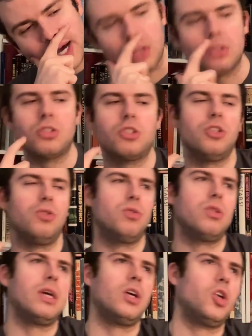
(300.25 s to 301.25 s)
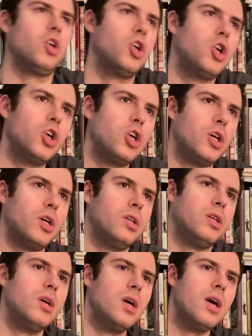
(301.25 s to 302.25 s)
else do you think could
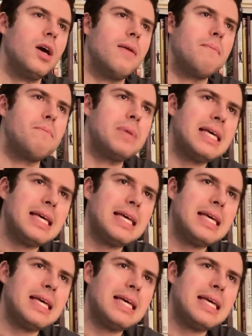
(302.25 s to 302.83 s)
be?